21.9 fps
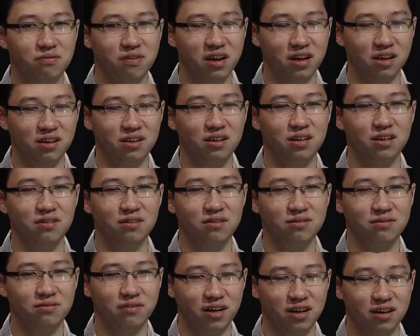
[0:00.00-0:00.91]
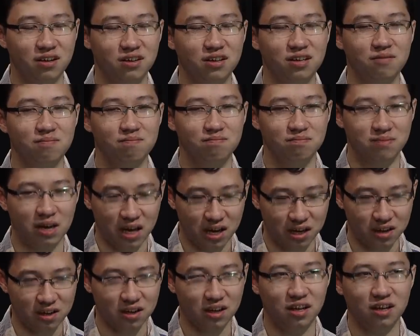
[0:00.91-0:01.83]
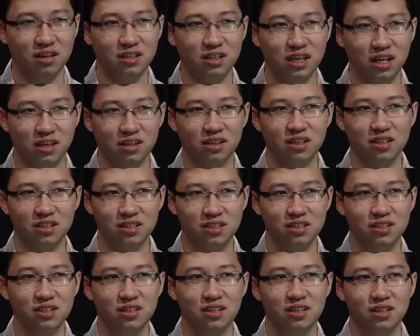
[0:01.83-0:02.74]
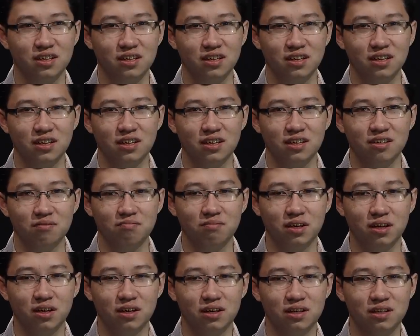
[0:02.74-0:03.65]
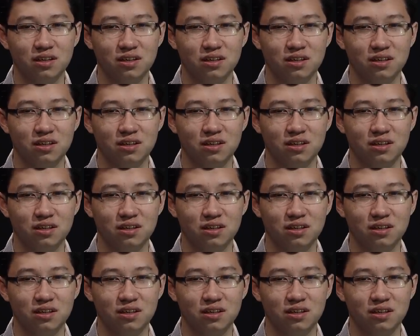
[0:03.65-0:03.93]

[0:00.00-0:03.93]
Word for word: very, very bad at English. But